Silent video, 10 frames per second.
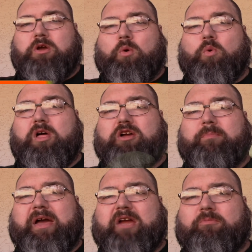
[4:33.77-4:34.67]
Welcome
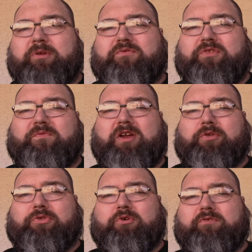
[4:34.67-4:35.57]
back, everybody, for the final
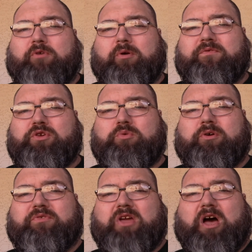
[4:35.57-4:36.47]
third of our review of the